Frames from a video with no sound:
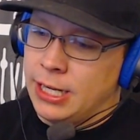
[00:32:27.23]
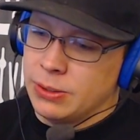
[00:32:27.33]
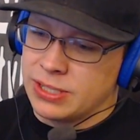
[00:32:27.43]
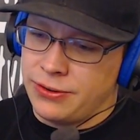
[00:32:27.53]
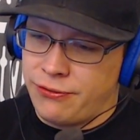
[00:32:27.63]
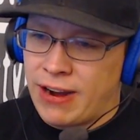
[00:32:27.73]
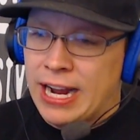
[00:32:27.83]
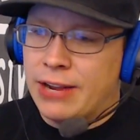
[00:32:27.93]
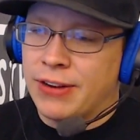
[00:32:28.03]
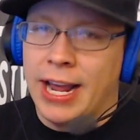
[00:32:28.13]
It was a
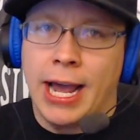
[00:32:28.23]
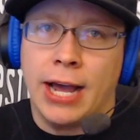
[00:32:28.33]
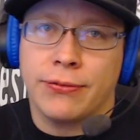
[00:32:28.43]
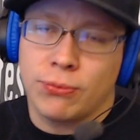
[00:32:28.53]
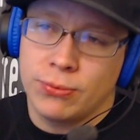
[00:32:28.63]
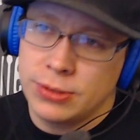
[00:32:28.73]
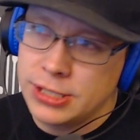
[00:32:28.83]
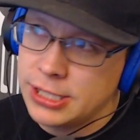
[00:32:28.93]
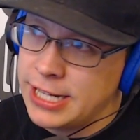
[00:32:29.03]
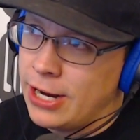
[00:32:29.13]
5.5
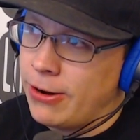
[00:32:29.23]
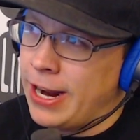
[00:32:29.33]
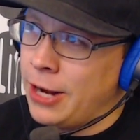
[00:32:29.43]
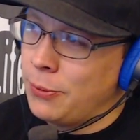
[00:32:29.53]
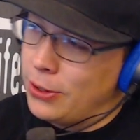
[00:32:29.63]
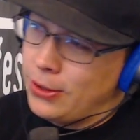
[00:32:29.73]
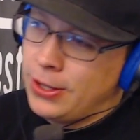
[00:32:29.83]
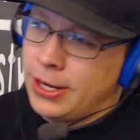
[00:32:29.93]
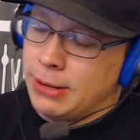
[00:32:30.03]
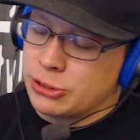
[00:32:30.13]
stair
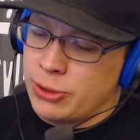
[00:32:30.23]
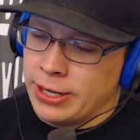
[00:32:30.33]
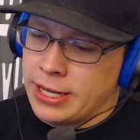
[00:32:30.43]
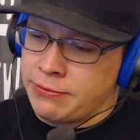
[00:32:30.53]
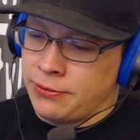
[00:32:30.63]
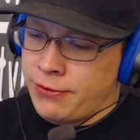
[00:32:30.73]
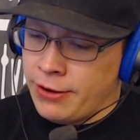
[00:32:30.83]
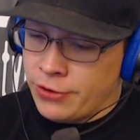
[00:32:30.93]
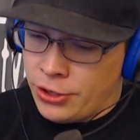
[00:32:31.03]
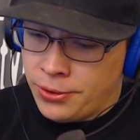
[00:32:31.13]
handrail. I was trying kickflip
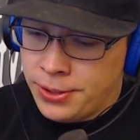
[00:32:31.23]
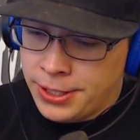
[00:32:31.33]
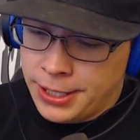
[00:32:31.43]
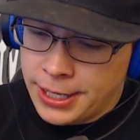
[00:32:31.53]
5.0.